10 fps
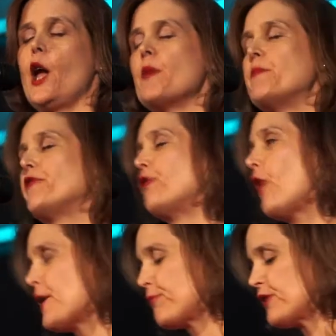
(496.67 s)
But
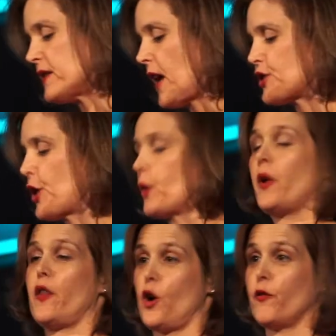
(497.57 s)
before I present her
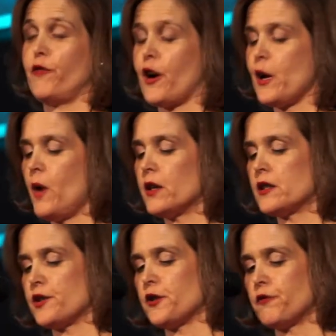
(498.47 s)
with her very
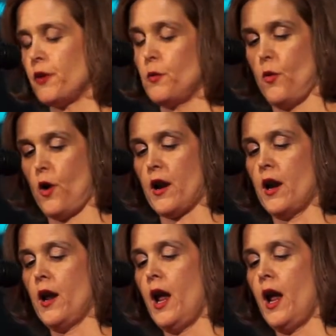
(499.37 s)
well-deserved award,